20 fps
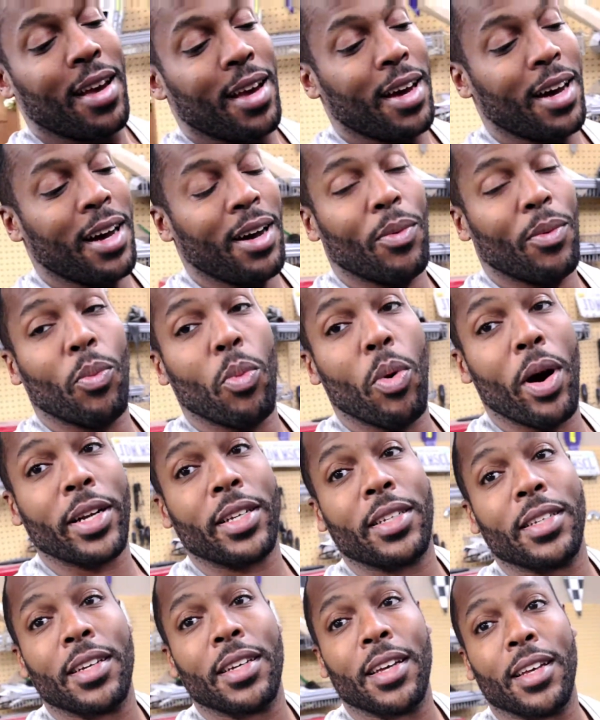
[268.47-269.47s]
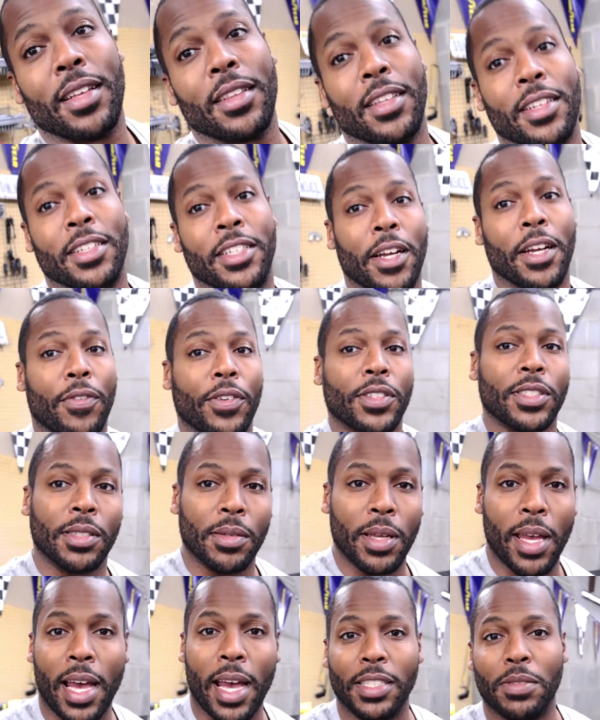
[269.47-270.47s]
what the difference
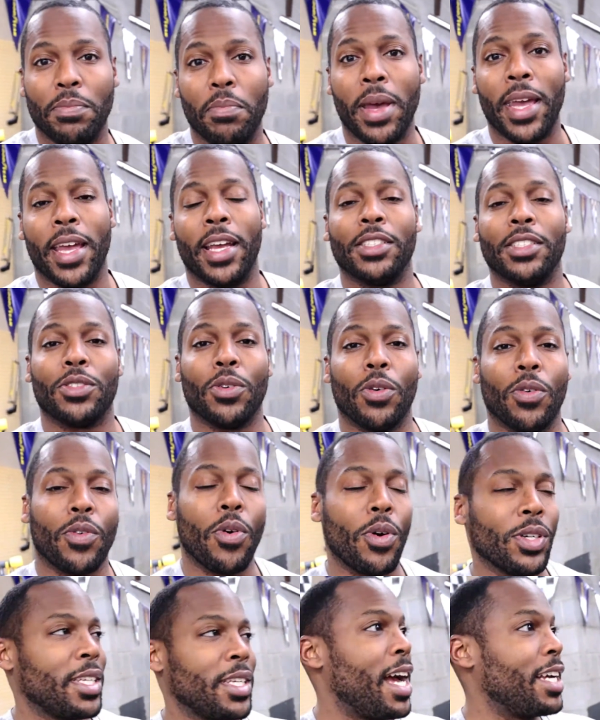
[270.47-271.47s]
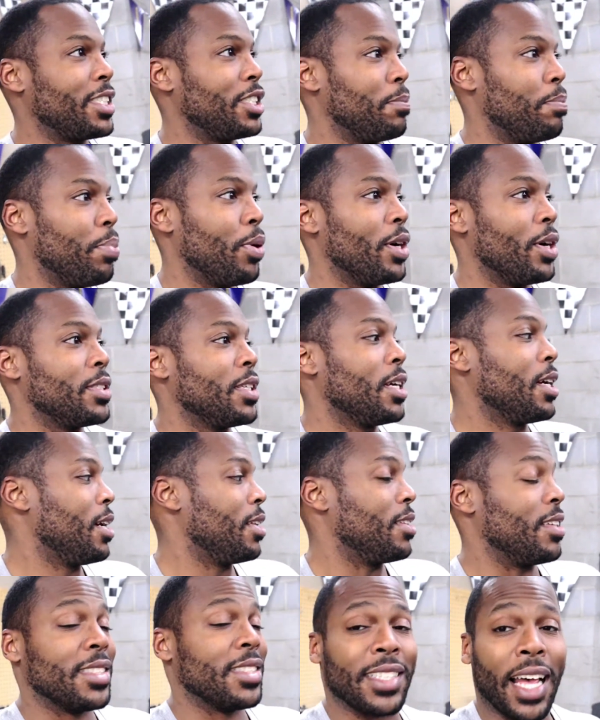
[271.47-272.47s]
has made. So, of course, I actually put
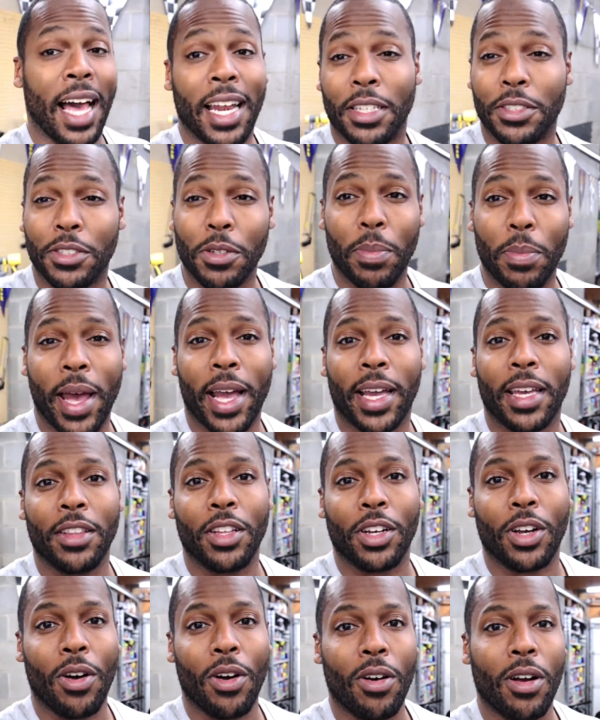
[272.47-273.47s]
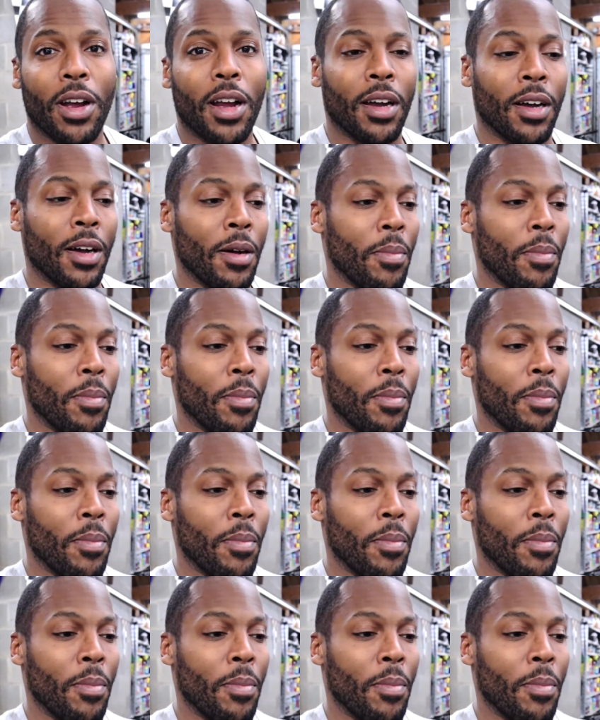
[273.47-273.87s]
the silencer back in the car.